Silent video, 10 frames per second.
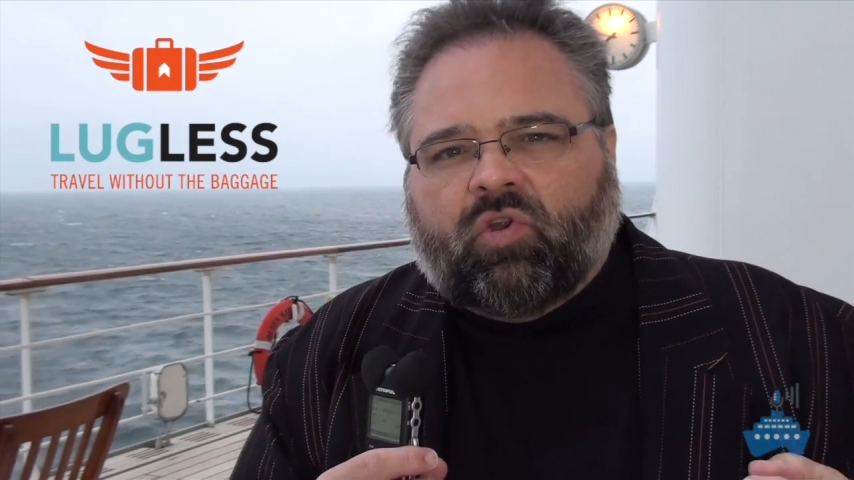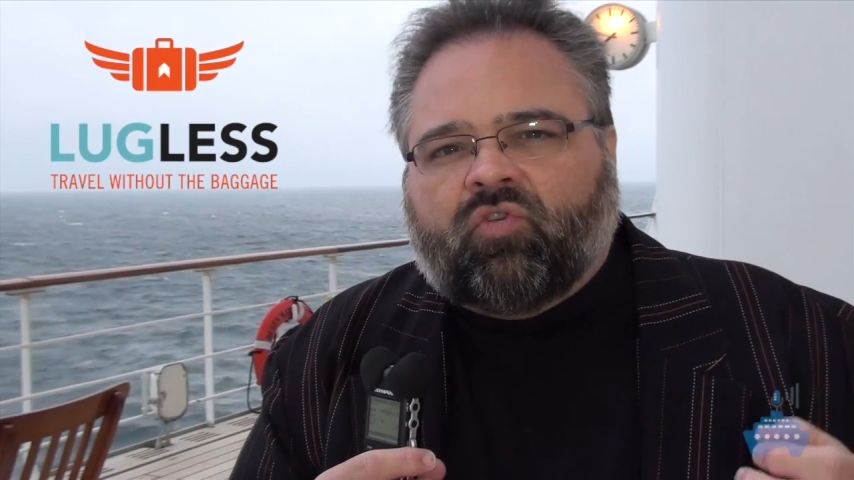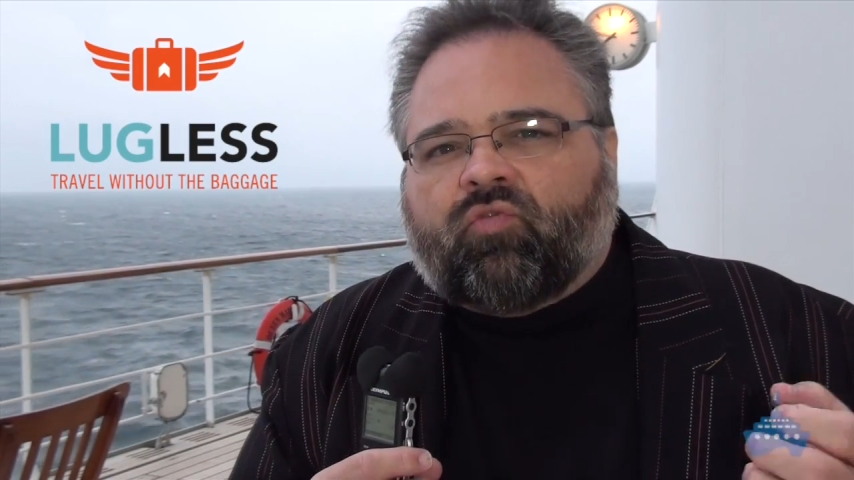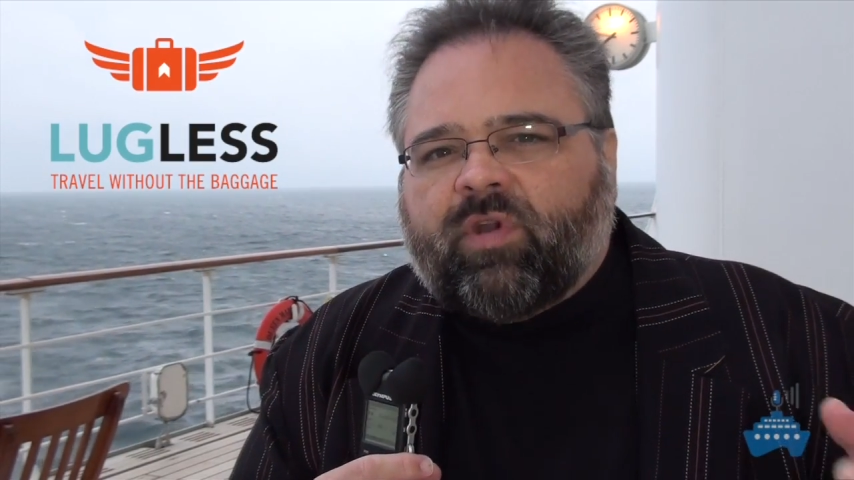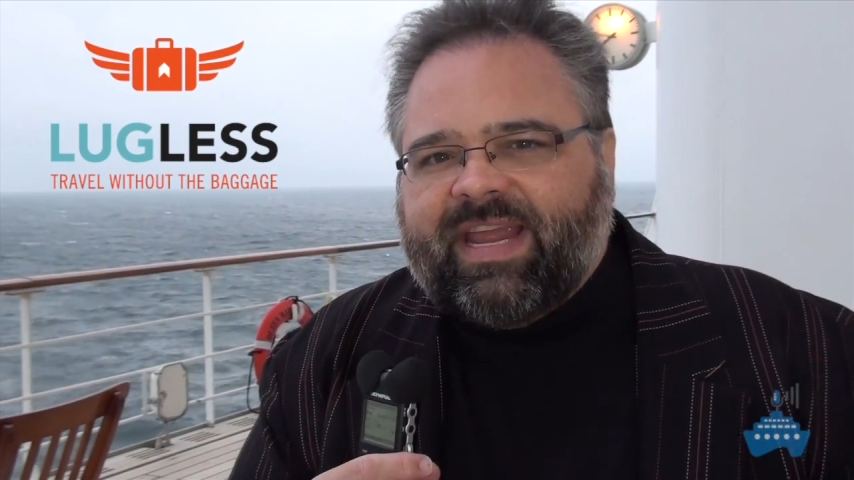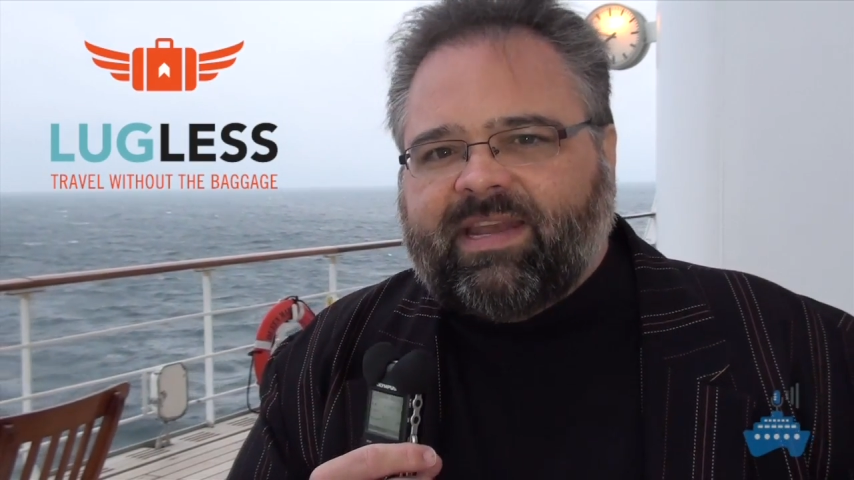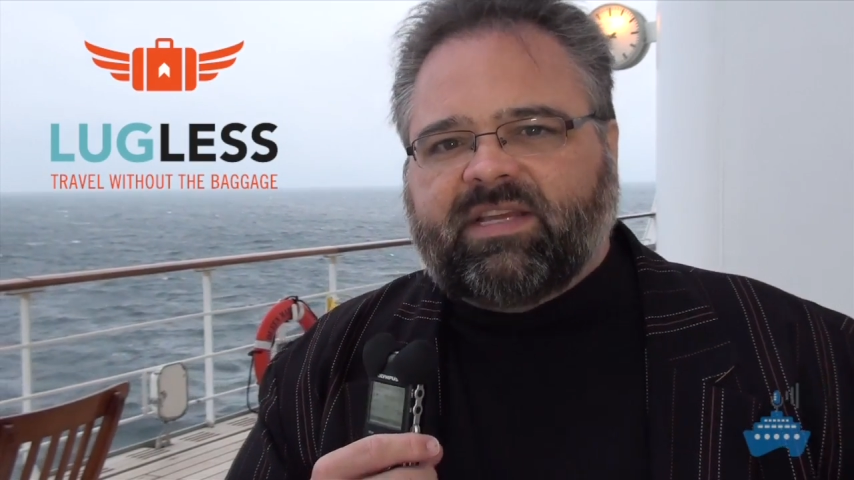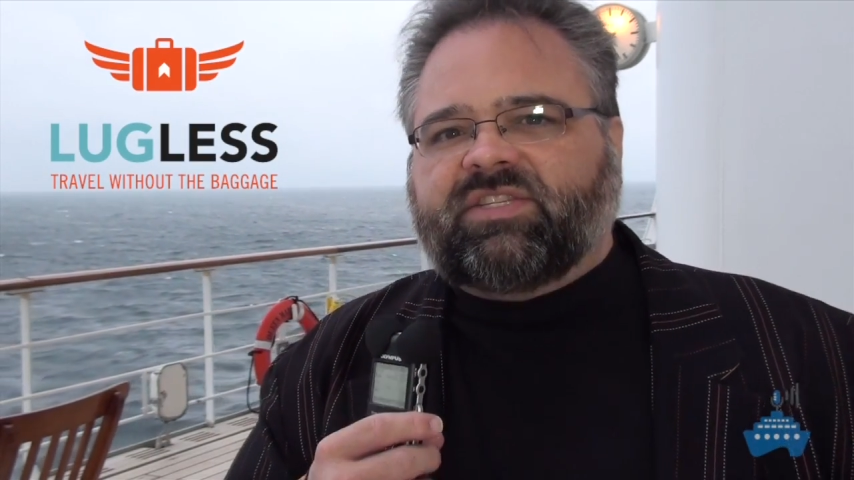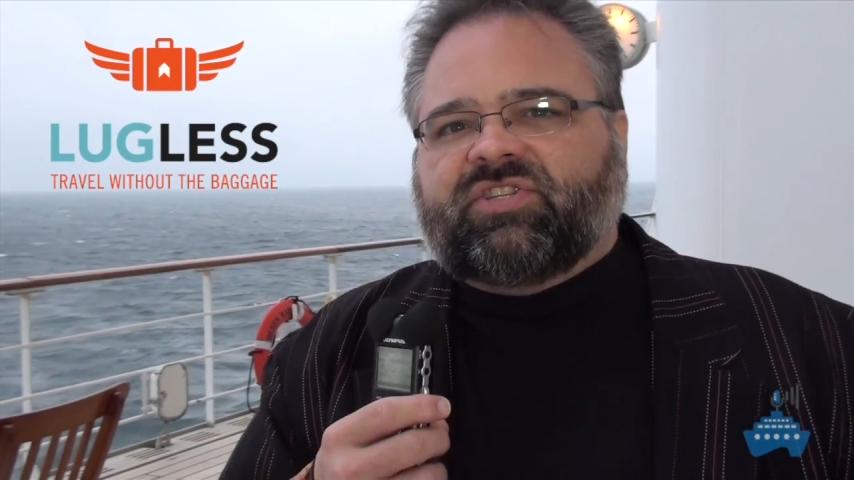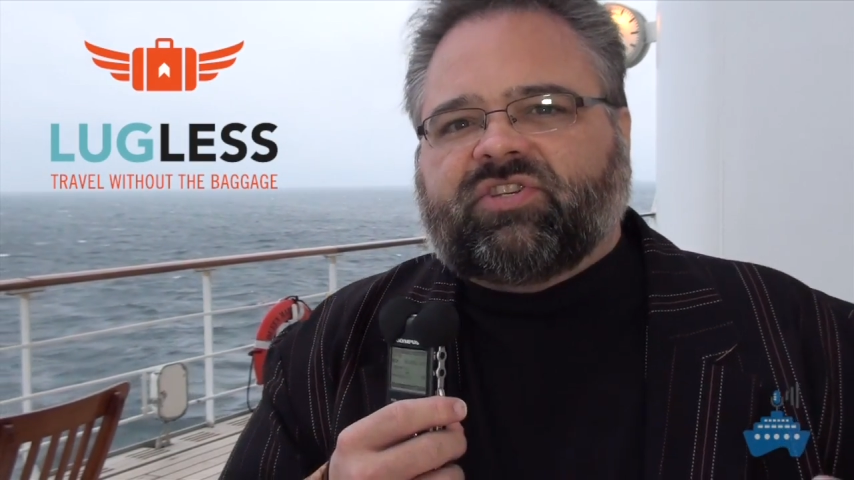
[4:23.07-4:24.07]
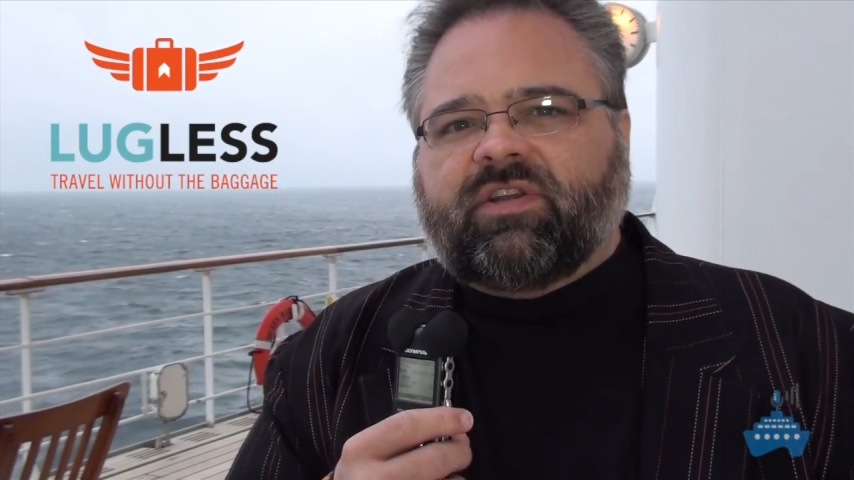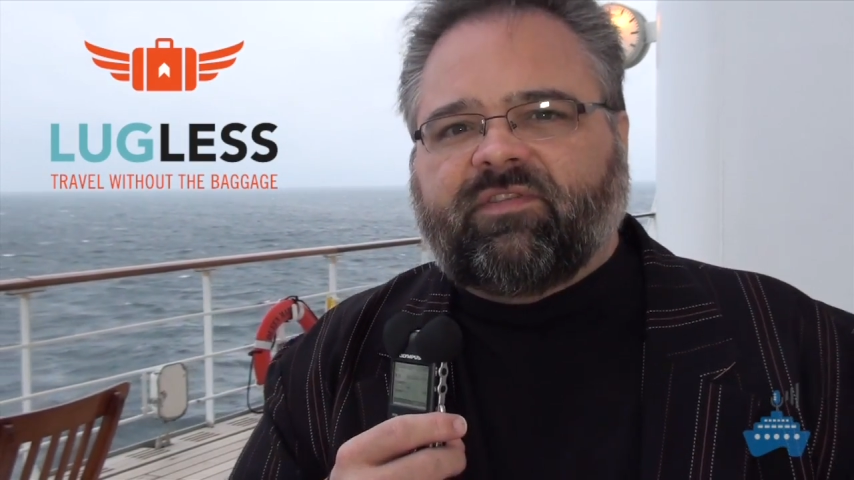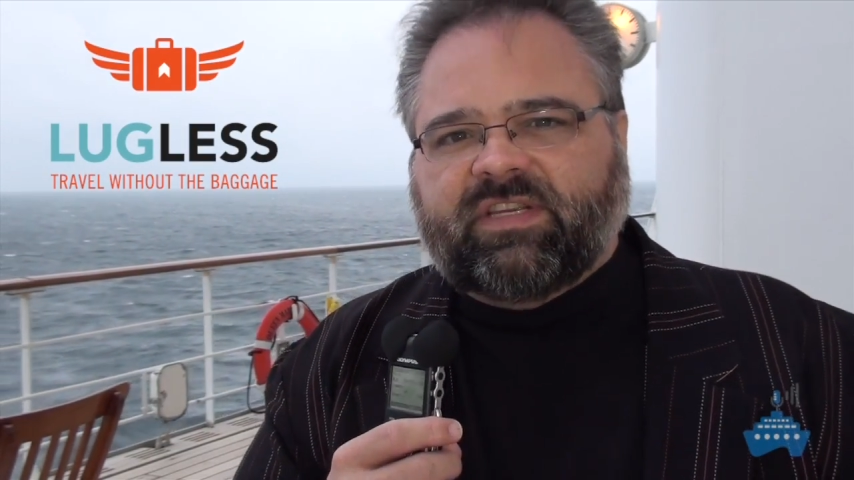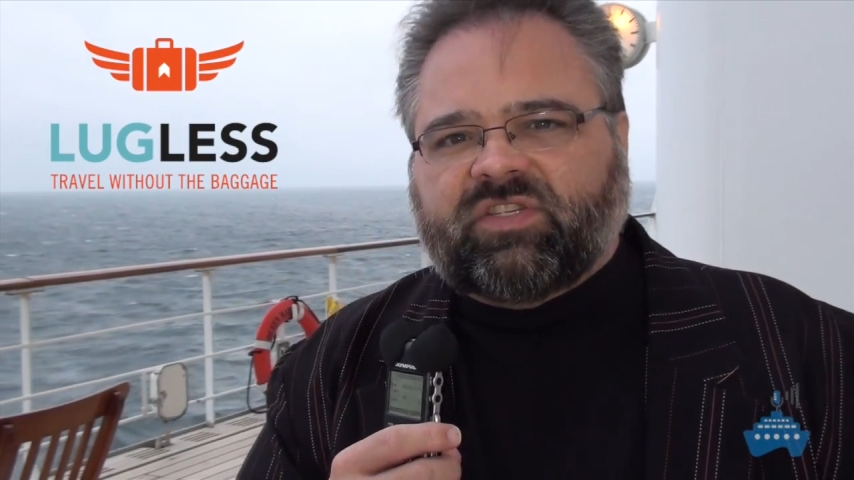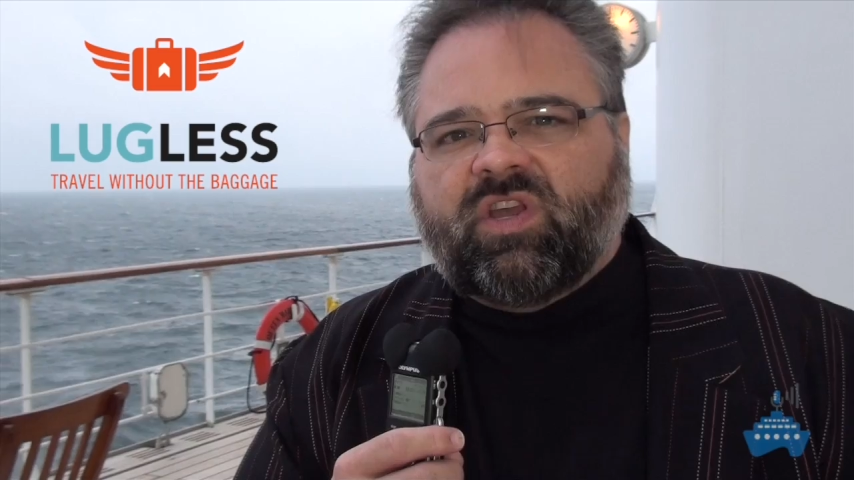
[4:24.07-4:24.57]
great
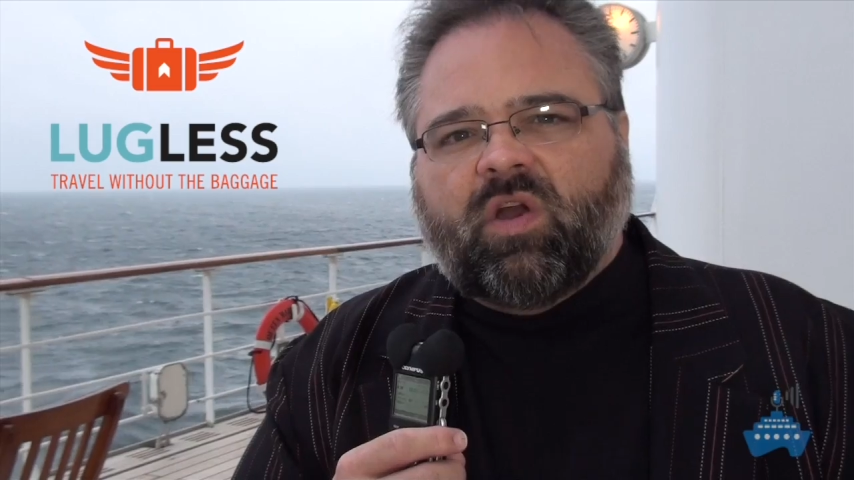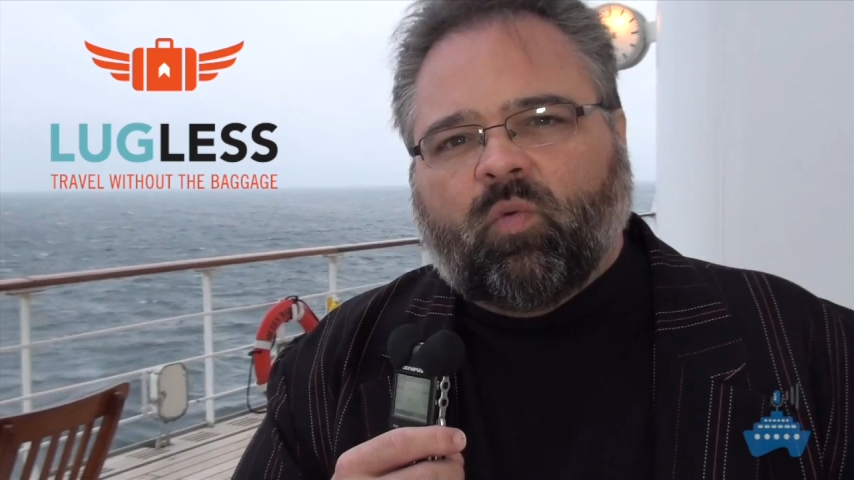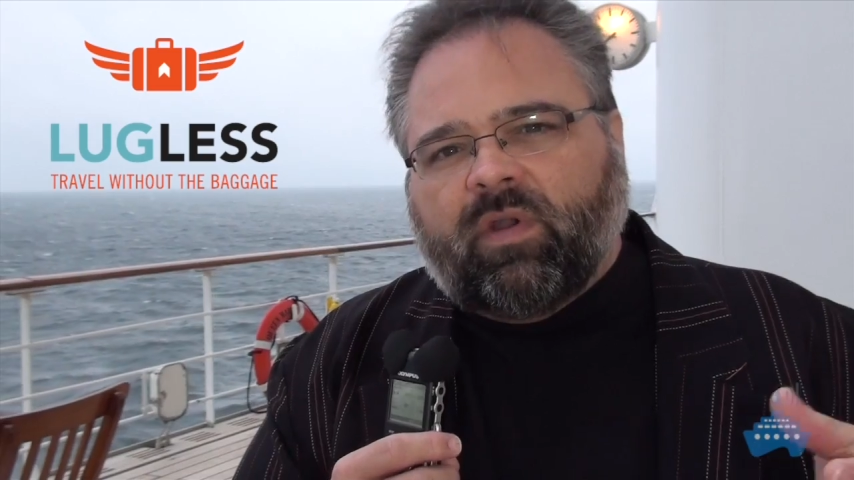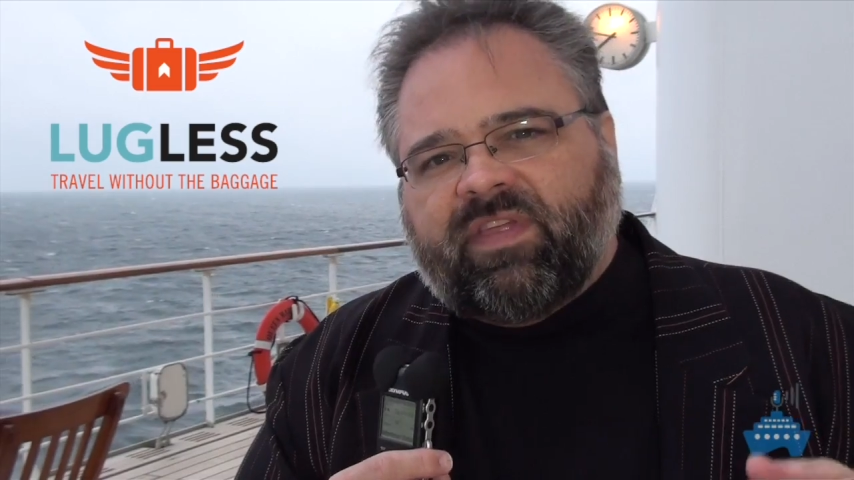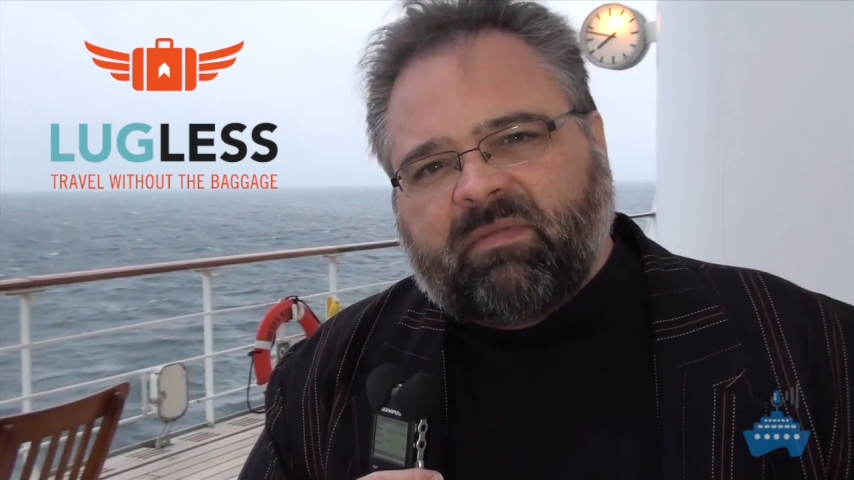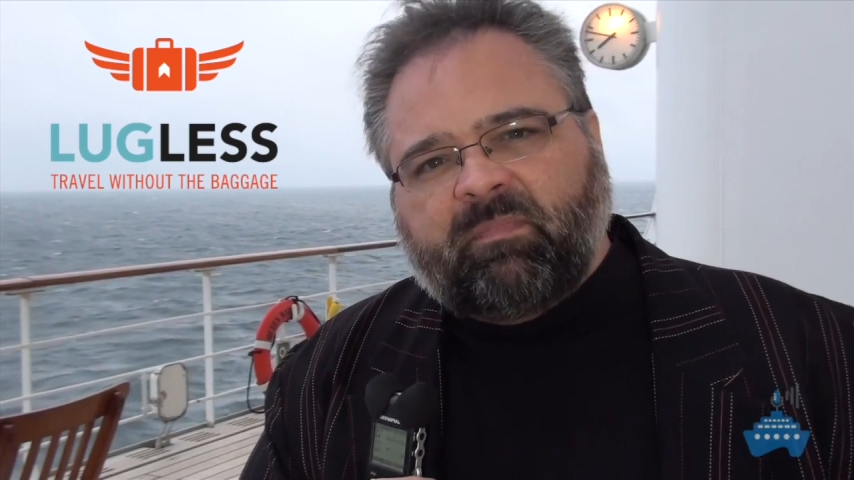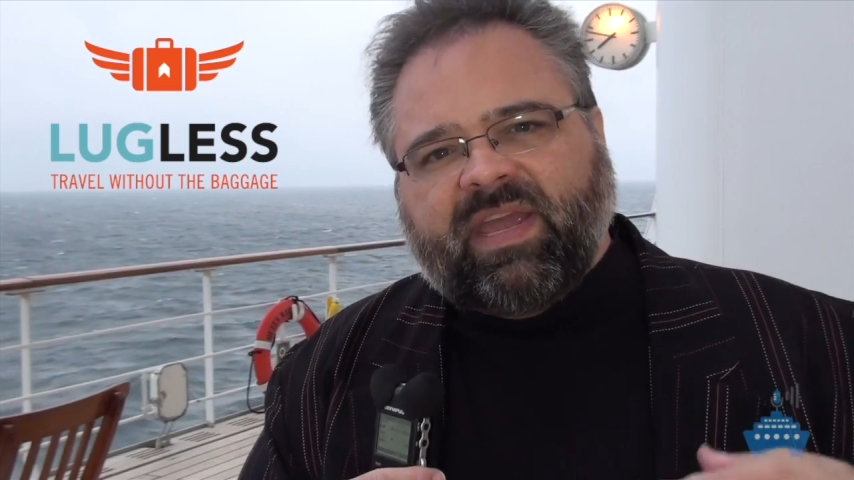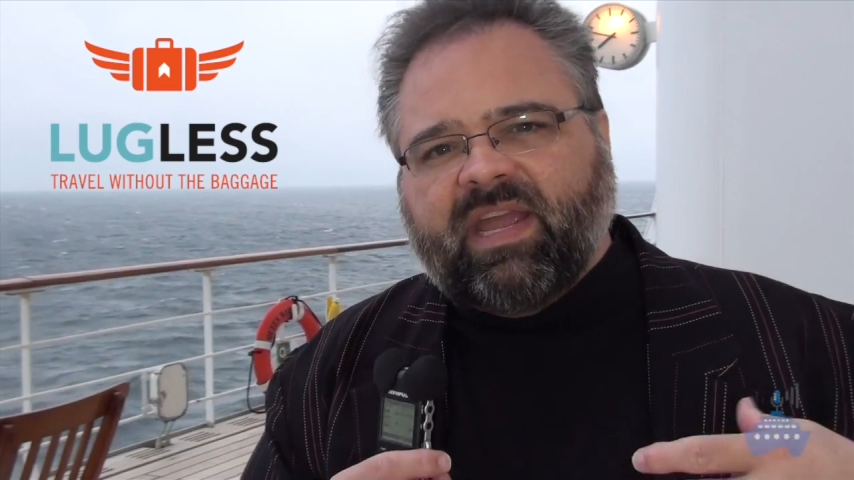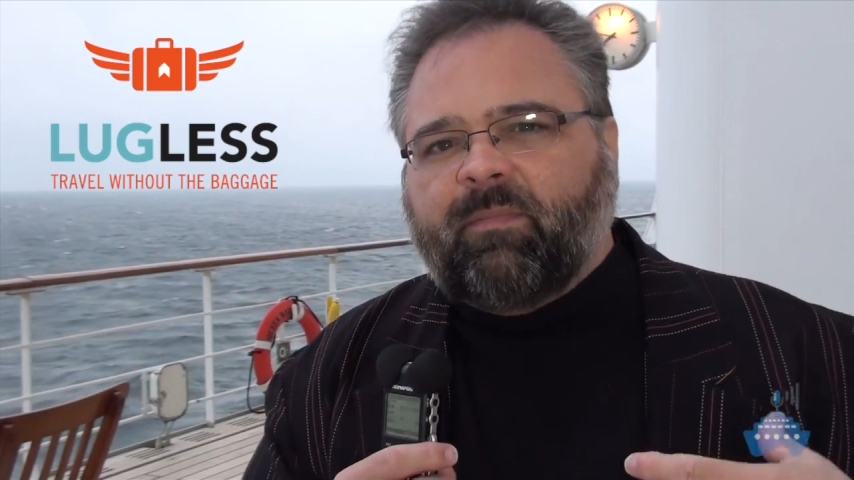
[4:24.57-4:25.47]
service where they pick